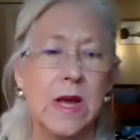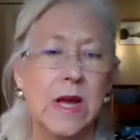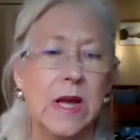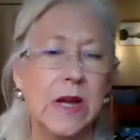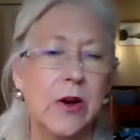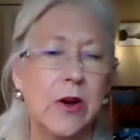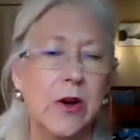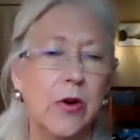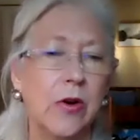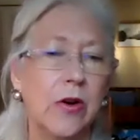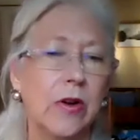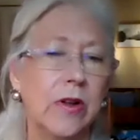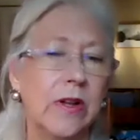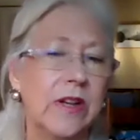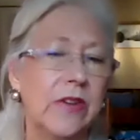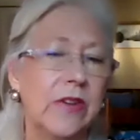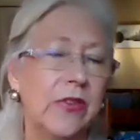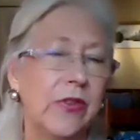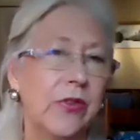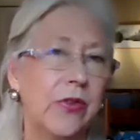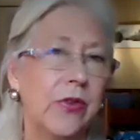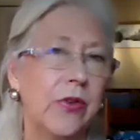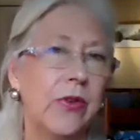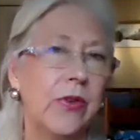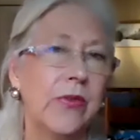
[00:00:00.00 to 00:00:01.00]
He currently
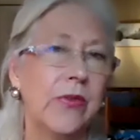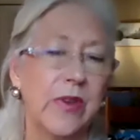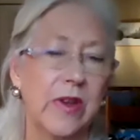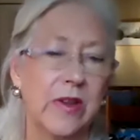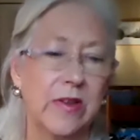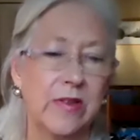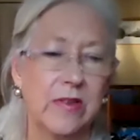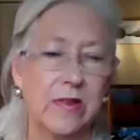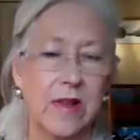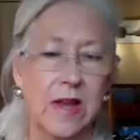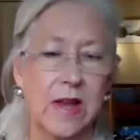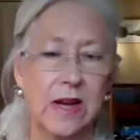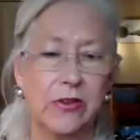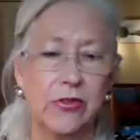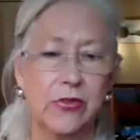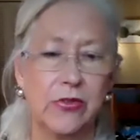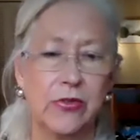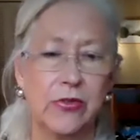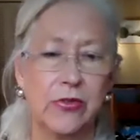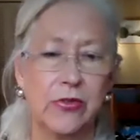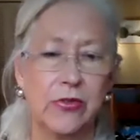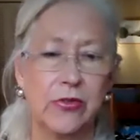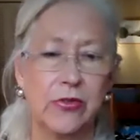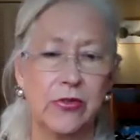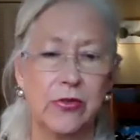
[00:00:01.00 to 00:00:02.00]
serves as
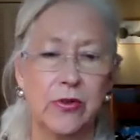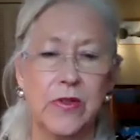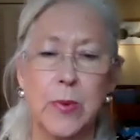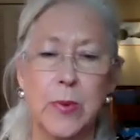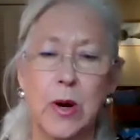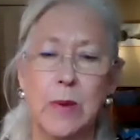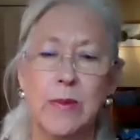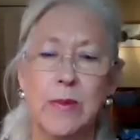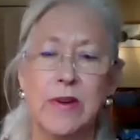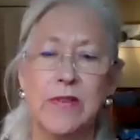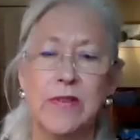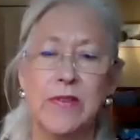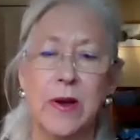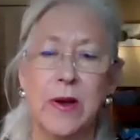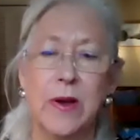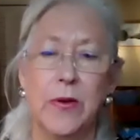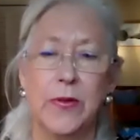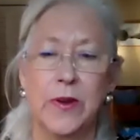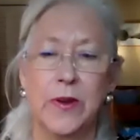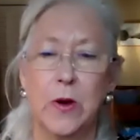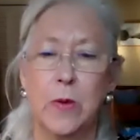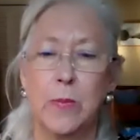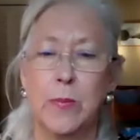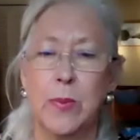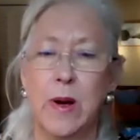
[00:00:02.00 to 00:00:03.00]
lecturer in the Department of
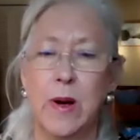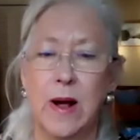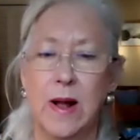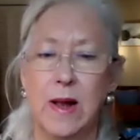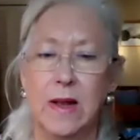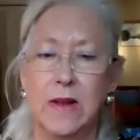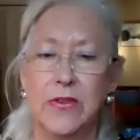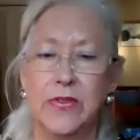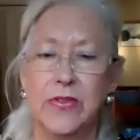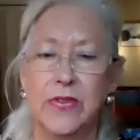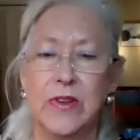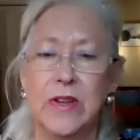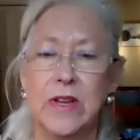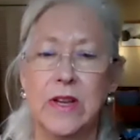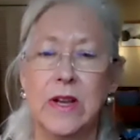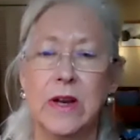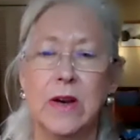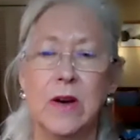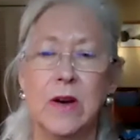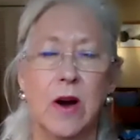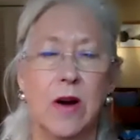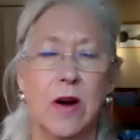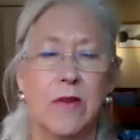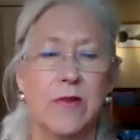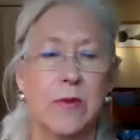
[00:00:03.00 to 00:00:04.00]
Healthcare
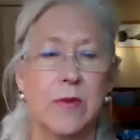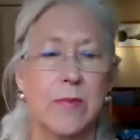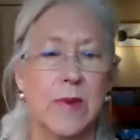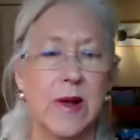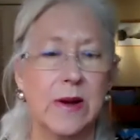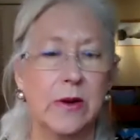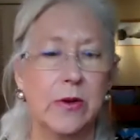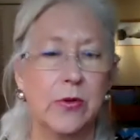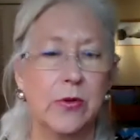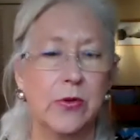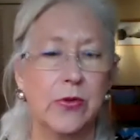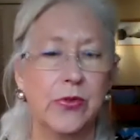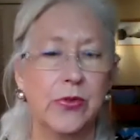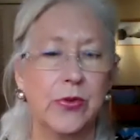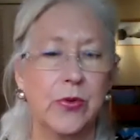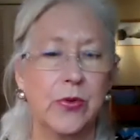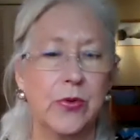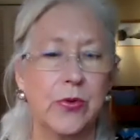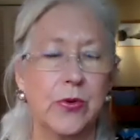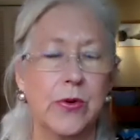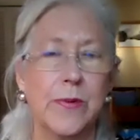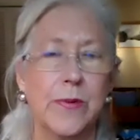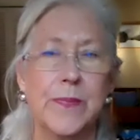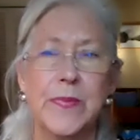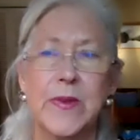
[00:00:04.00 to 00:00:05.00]
Policy at Harvard Medical
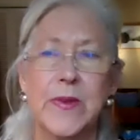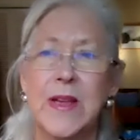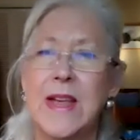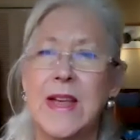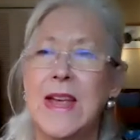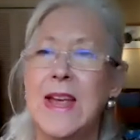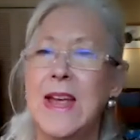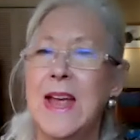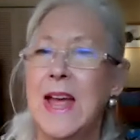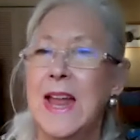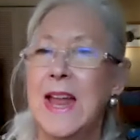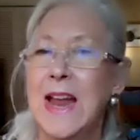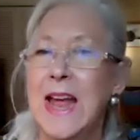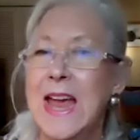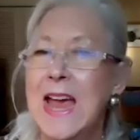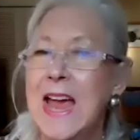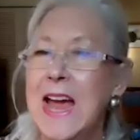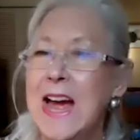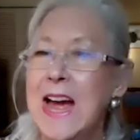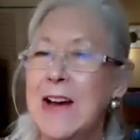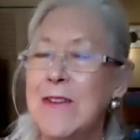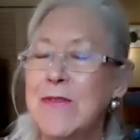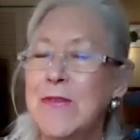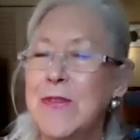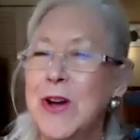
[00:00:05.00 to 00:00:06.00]
School. And I
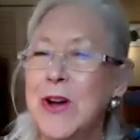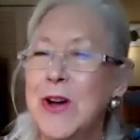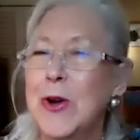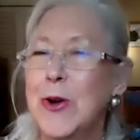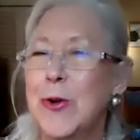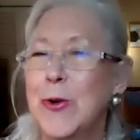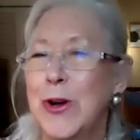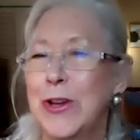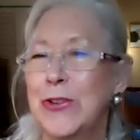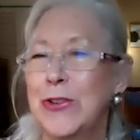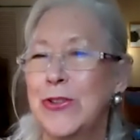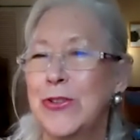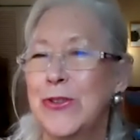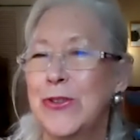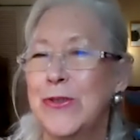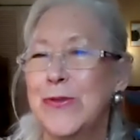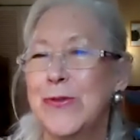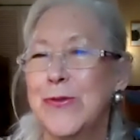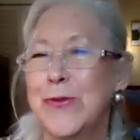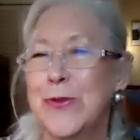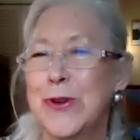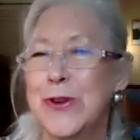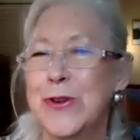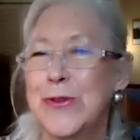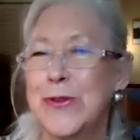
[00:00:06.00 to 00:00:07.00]
have a question
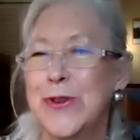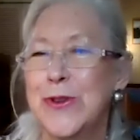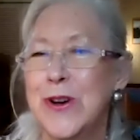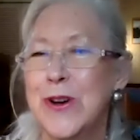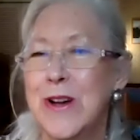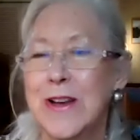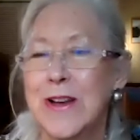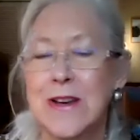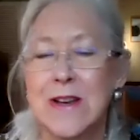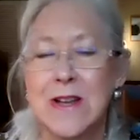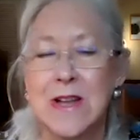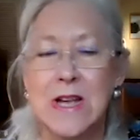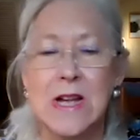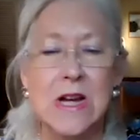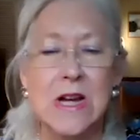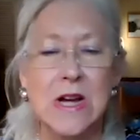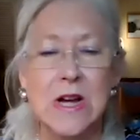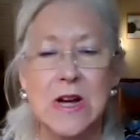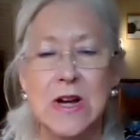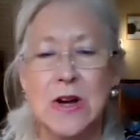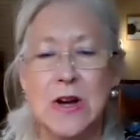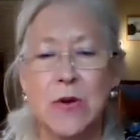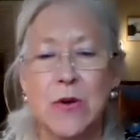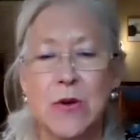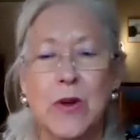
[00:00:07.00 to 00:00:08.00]
for you, Don.
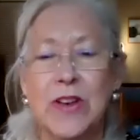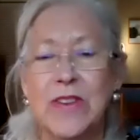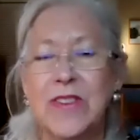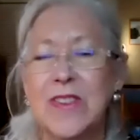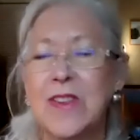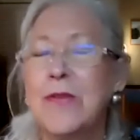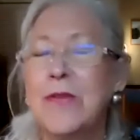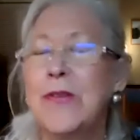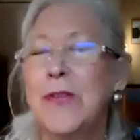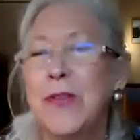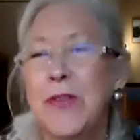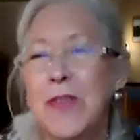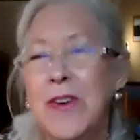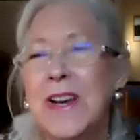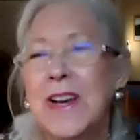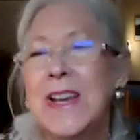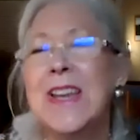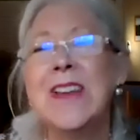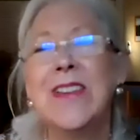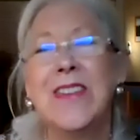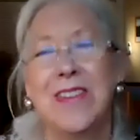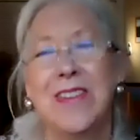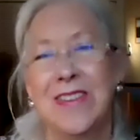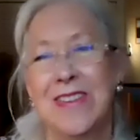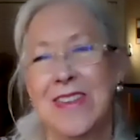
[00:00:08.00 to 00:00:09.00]
What is the
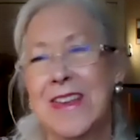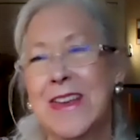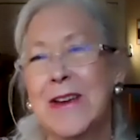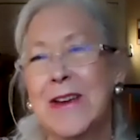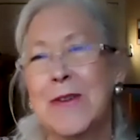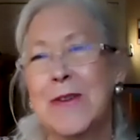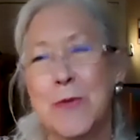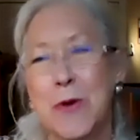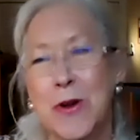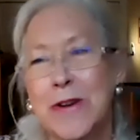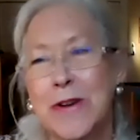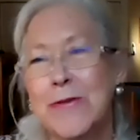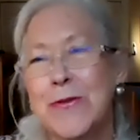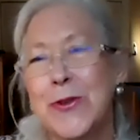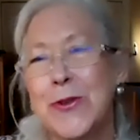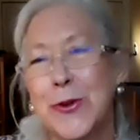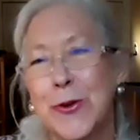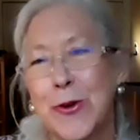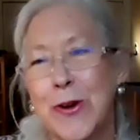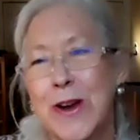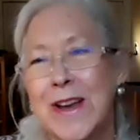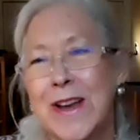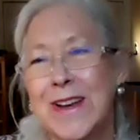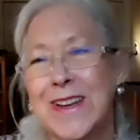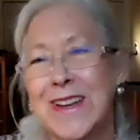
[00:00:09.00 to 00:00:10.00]
funniest thing one of your
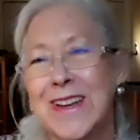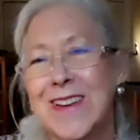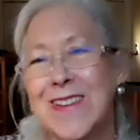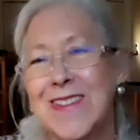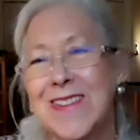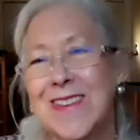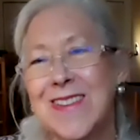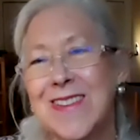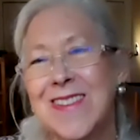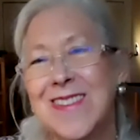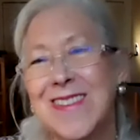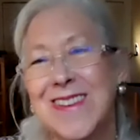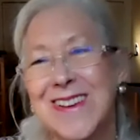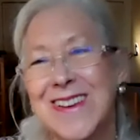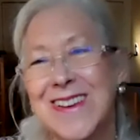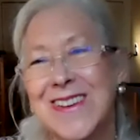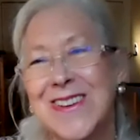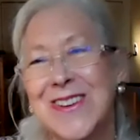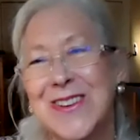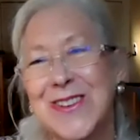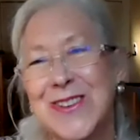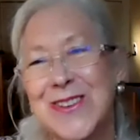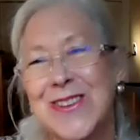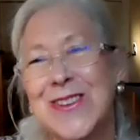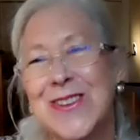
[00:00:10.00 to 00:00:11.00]
grandkids has
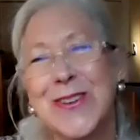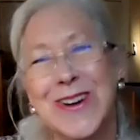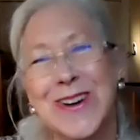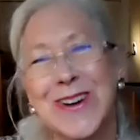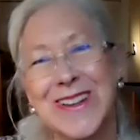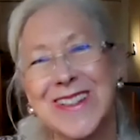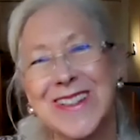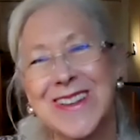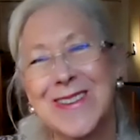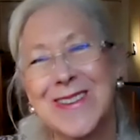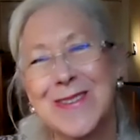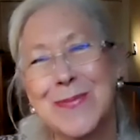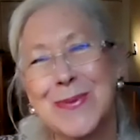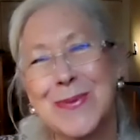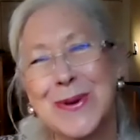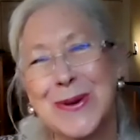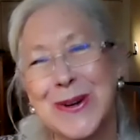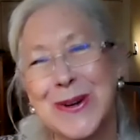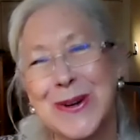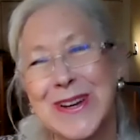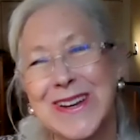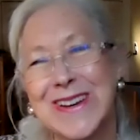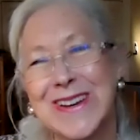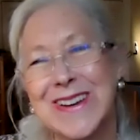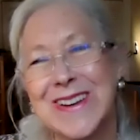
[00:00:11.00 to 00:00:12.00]
done during this
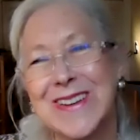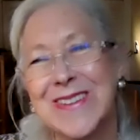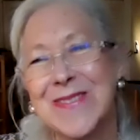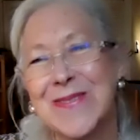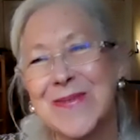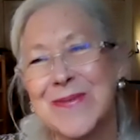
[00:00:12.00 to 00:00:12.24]
period?